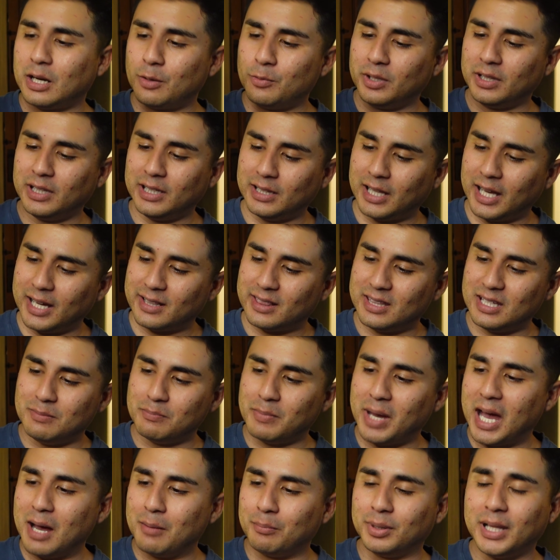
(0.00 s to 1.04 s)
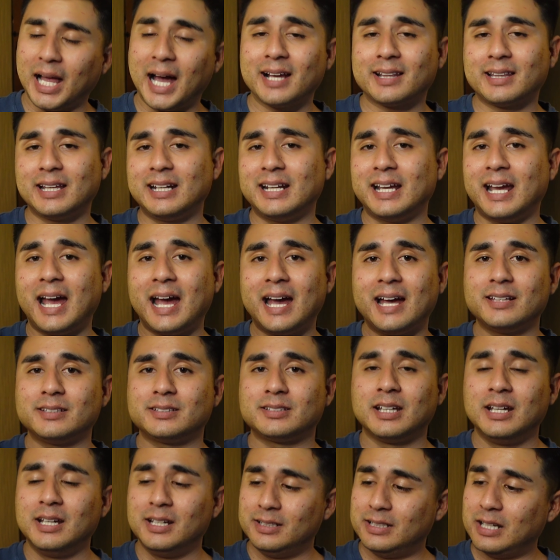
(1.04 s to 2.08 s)
I really like the matte black that it
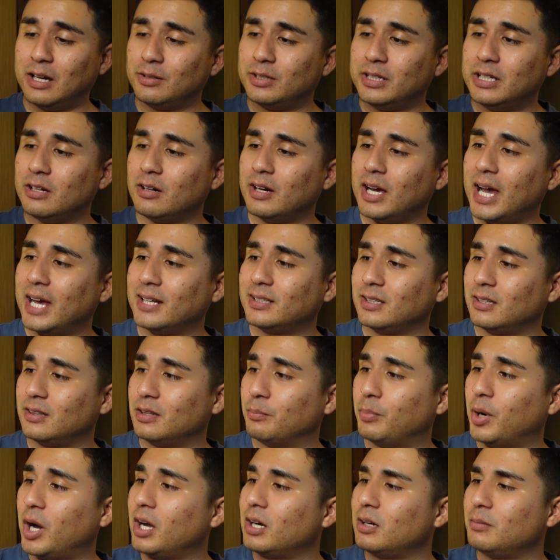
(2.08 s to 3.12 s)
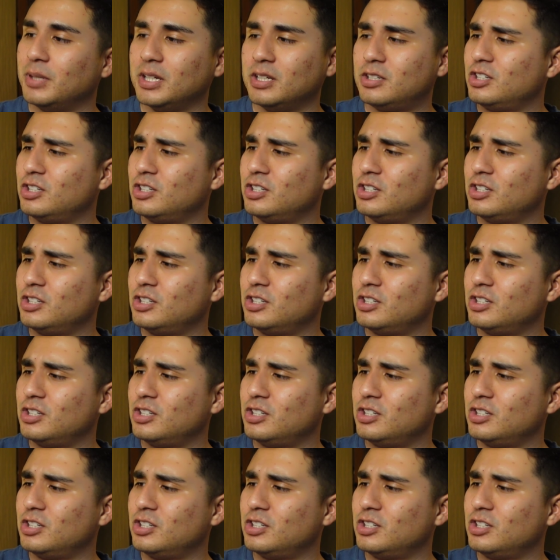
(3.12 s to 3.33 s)
has down here at the bottom.